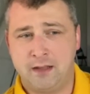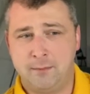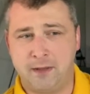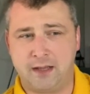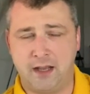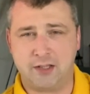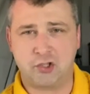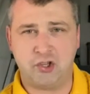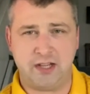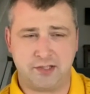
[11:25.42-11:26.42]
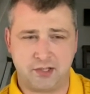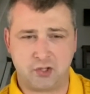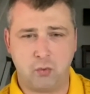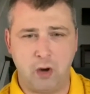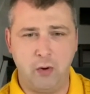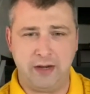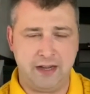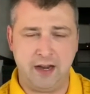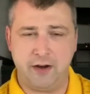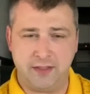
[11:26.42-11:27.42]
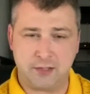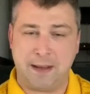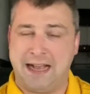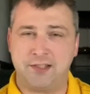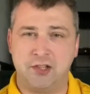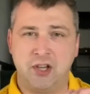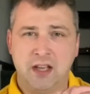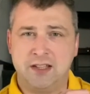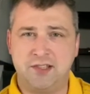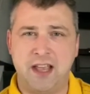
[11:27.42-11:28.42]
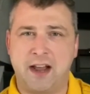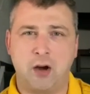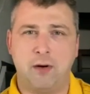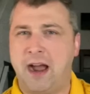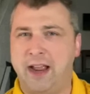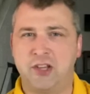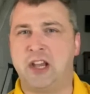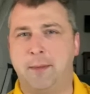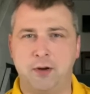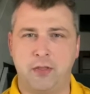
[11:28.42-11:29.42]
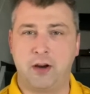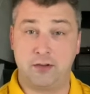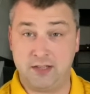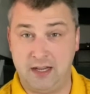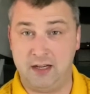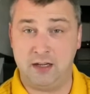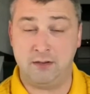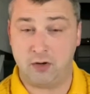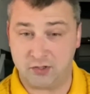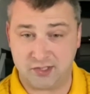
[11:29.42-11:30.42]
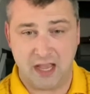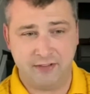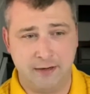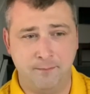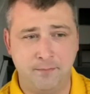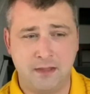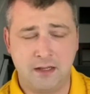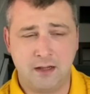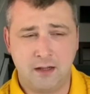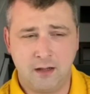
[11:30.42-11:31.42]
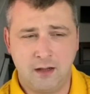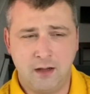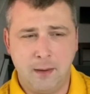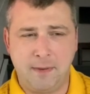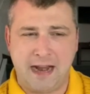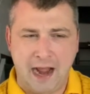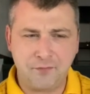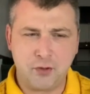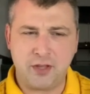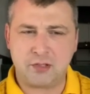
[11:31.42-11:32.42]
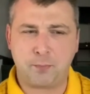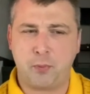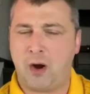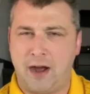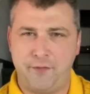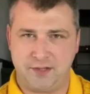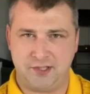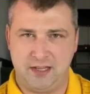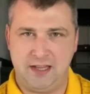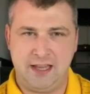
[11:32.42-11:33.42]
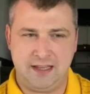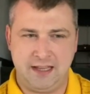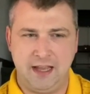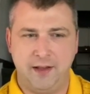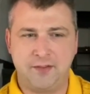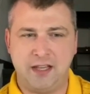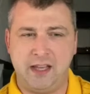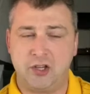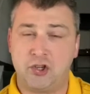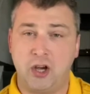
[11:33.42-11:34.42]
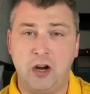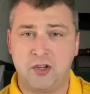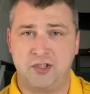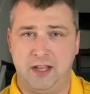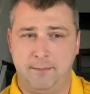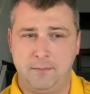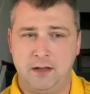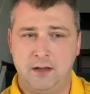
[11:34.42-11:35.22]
because Jesus is quoting here in this passage, Zechariah chapter 13 and, verse 7. But after this prophecy he gives, he assures them